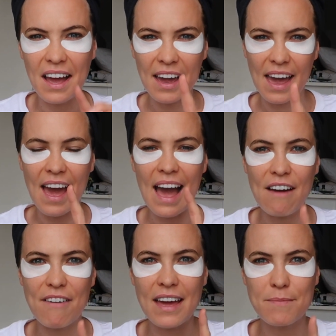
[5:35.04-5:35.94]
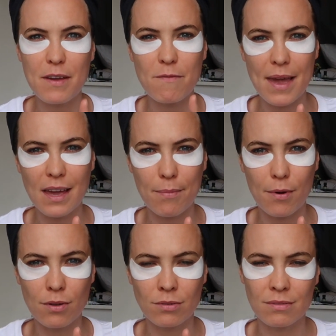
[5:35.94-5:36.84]
I have had a bit of
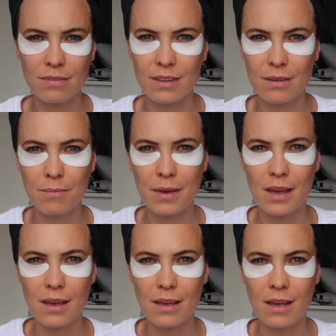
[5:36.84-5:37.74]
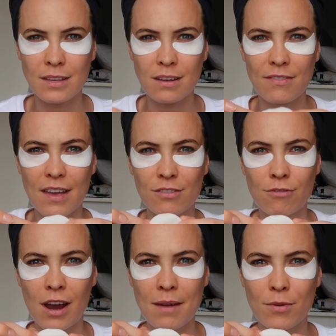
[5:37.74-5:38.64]
makeup on, but I don't know if that's
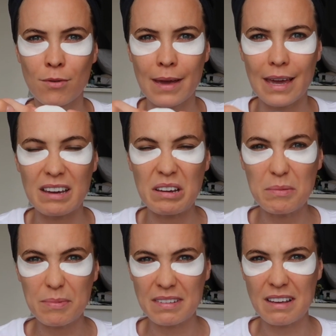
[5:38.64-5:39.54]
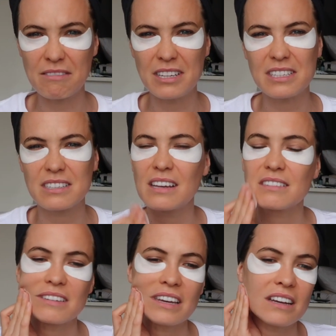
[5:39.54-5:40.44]
grime or makeup. Is that really
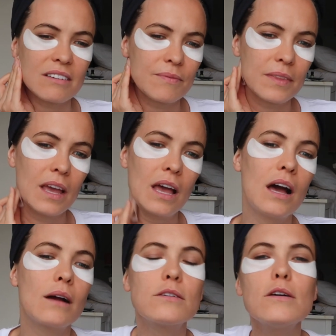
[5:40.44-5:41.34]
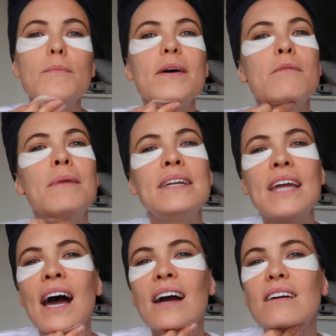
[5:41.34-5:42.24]
disgusting? I'm gonna do a bit on my
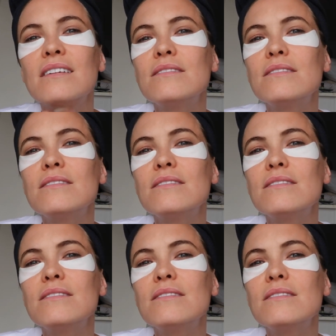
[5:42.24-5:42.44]
neck.